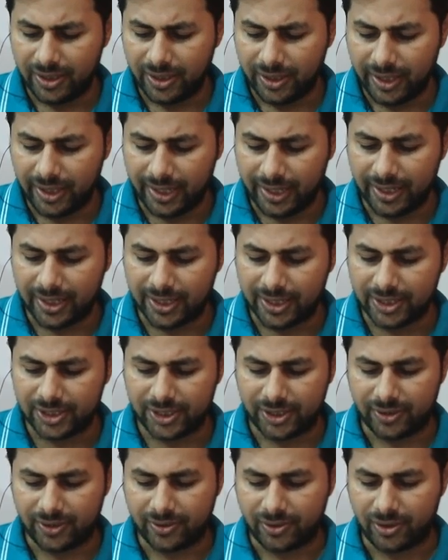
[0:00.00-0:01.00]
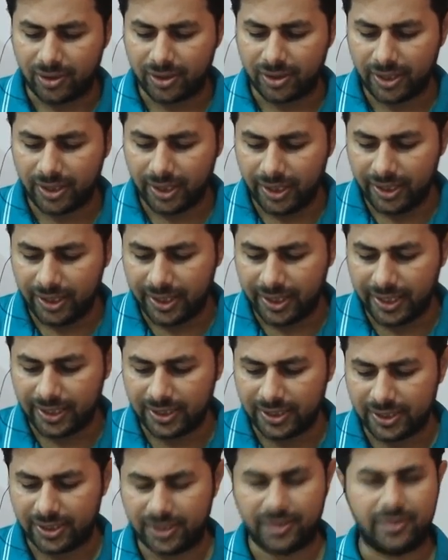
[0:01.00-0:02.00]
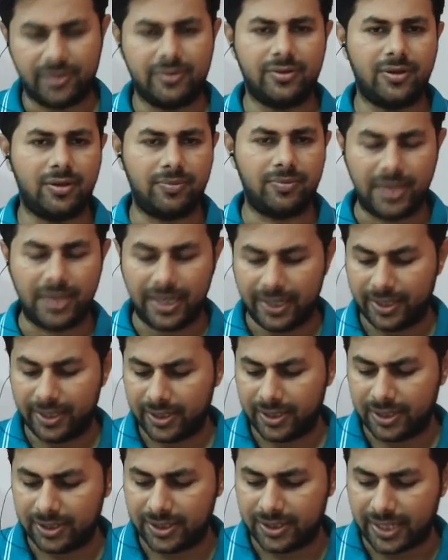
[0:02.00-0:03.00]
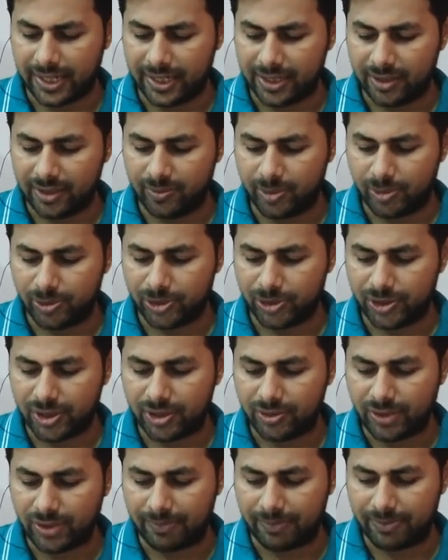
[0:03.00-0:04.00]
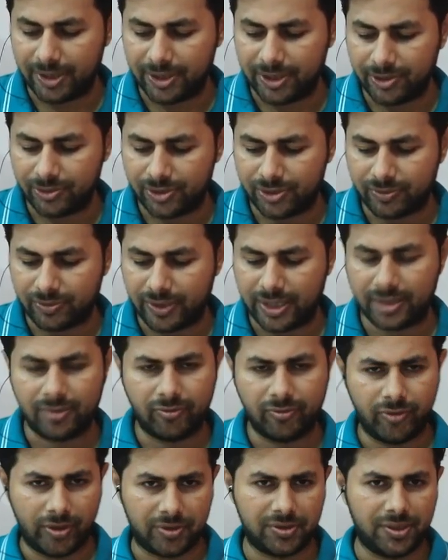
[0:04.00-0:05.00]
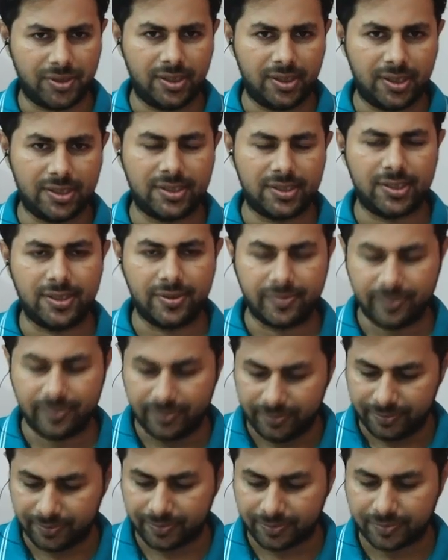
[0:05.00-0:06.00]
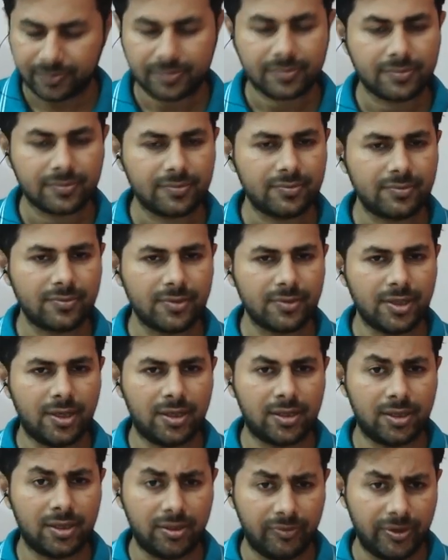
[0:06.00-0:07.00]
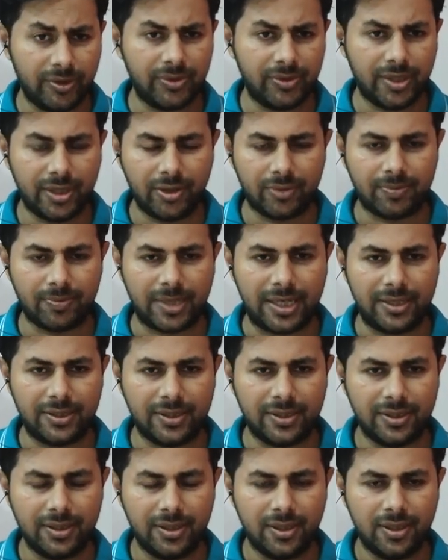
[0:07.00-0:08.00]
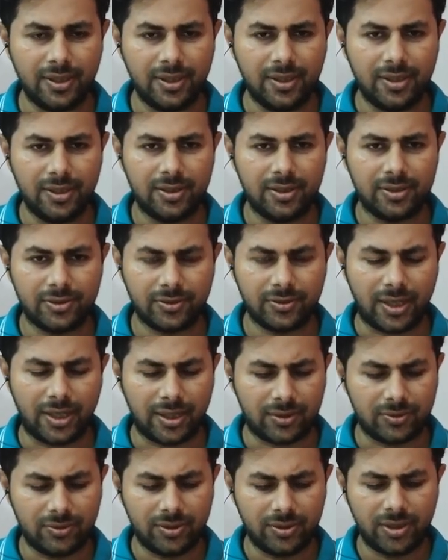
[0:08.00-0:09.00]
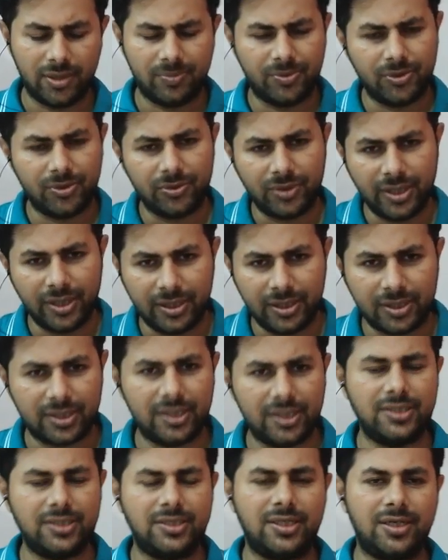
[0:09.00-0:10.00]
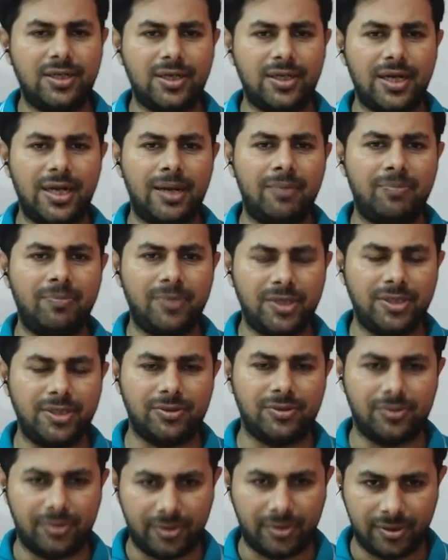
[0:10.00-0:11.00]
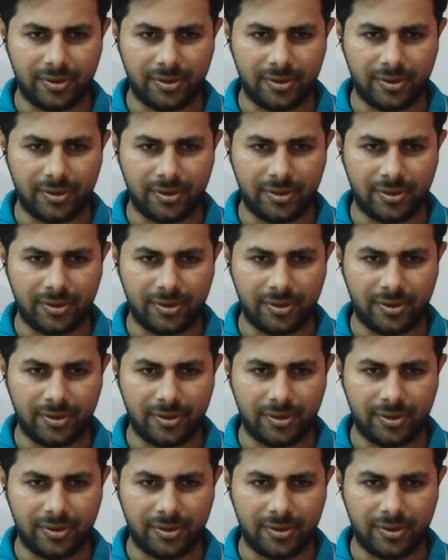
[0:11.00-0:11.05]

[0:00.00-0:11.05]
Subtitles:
energy or the intensity of light is directly proportional to amplitude square. We have seen this in the wave theory of light. So now if you increase the amplitude,